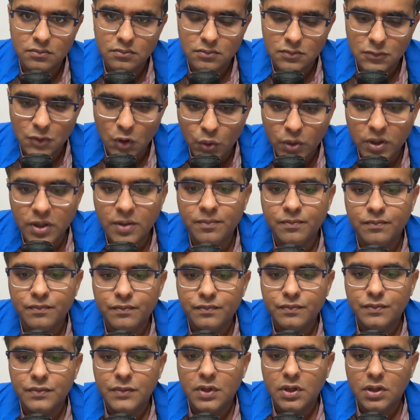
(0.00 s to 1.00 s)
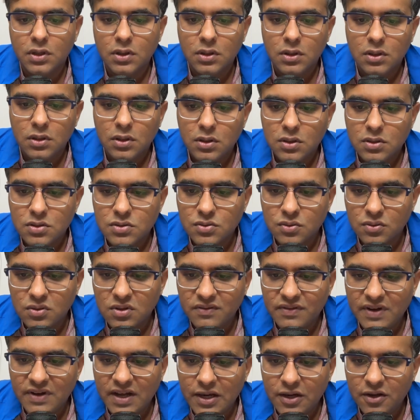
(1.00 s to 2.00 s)
Okay. So the
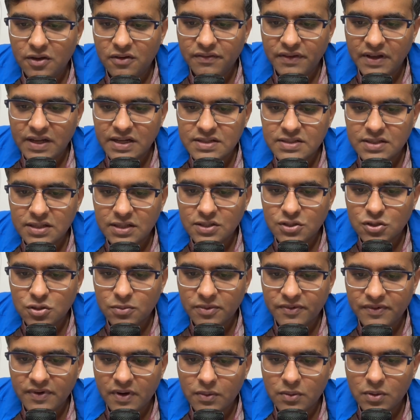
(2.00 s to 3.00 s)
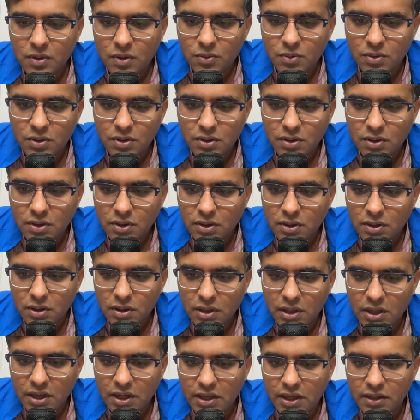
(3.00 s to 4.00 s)
value of x needs to be found out.
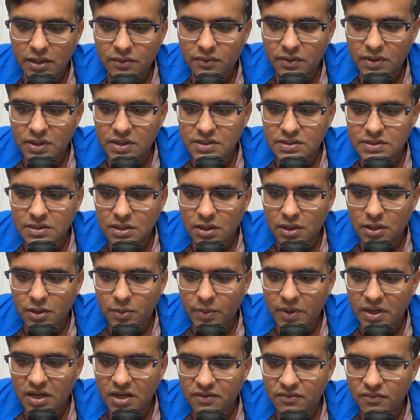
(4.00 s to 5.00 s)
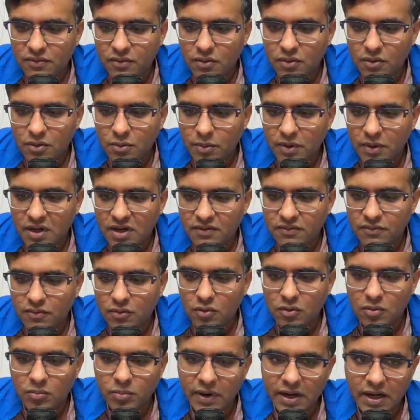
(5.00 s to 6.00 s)
8 3s are 24. 24
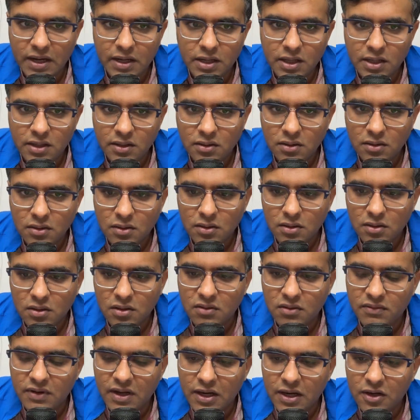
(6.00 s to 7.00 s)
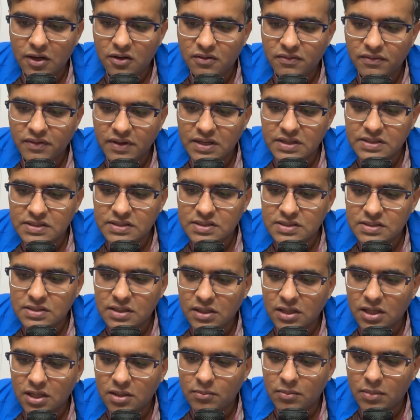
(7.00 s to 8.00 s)
by 10. The value of x is
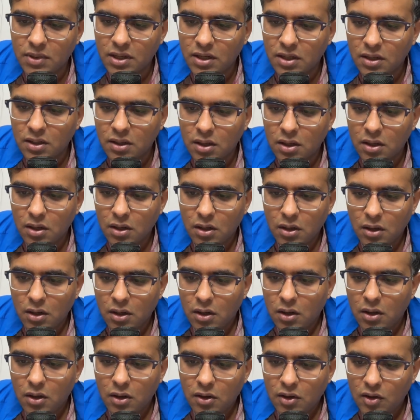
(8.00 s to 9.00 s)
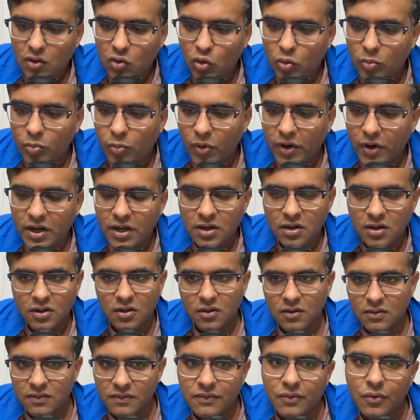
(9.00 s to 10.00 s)
nothing but
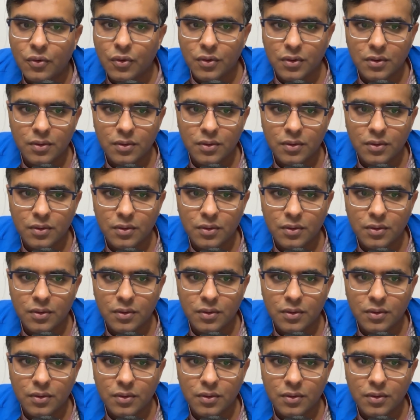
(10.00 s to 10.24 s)
2.4.